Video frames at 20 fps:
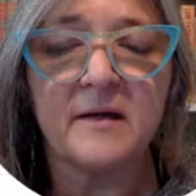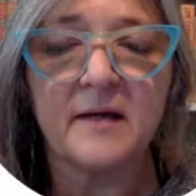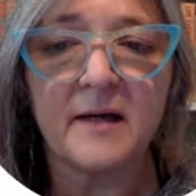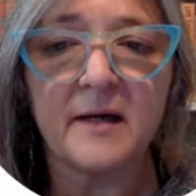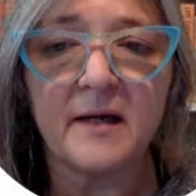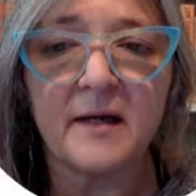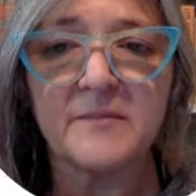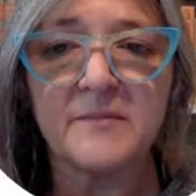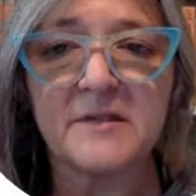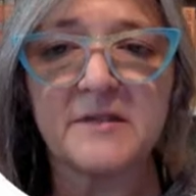
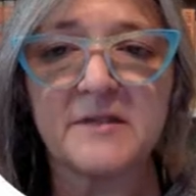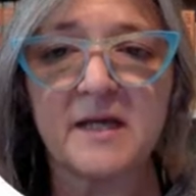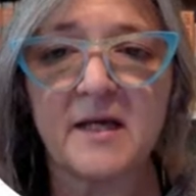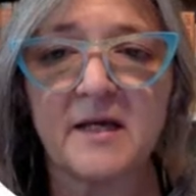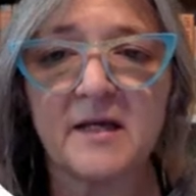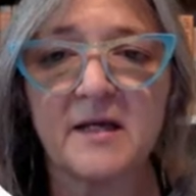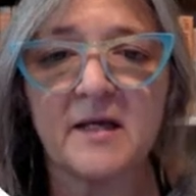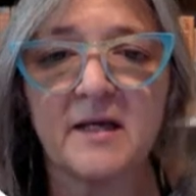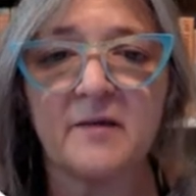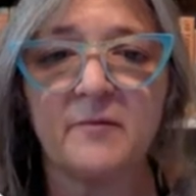And I'm
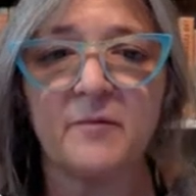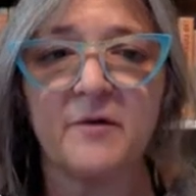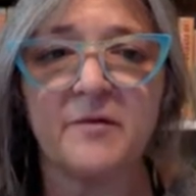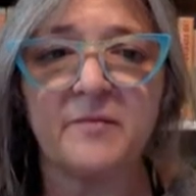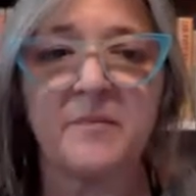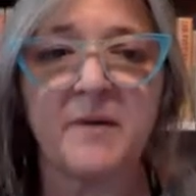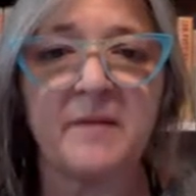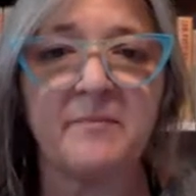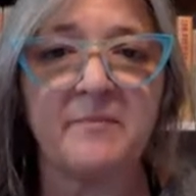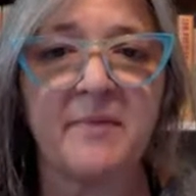signing in
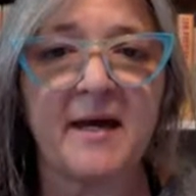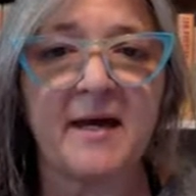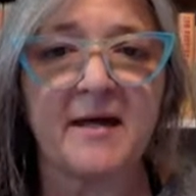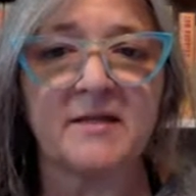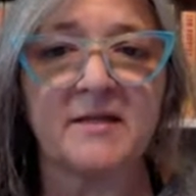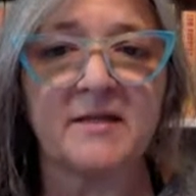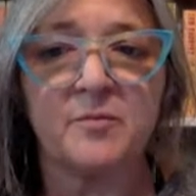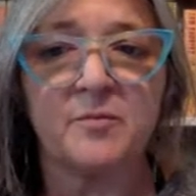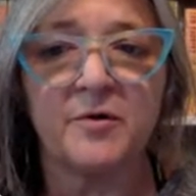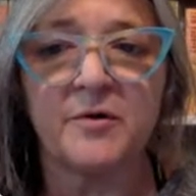with my
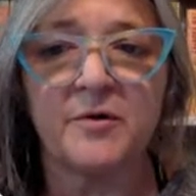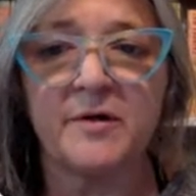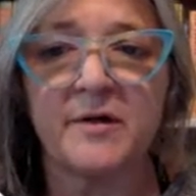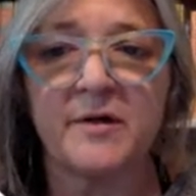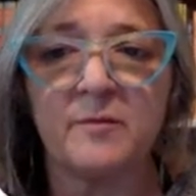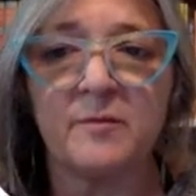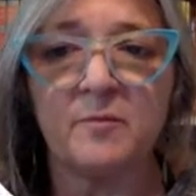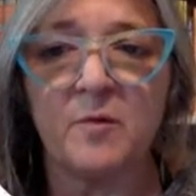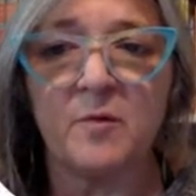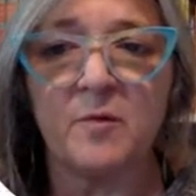password
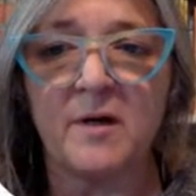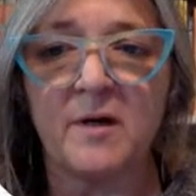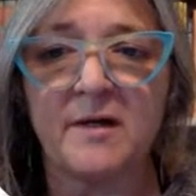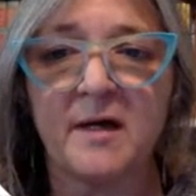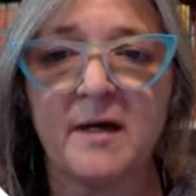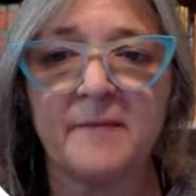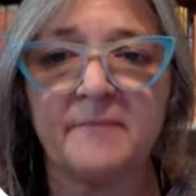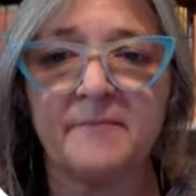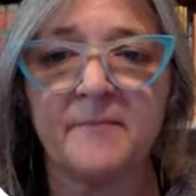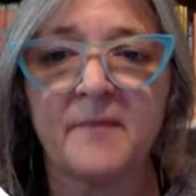and
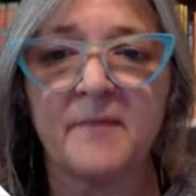whatnot.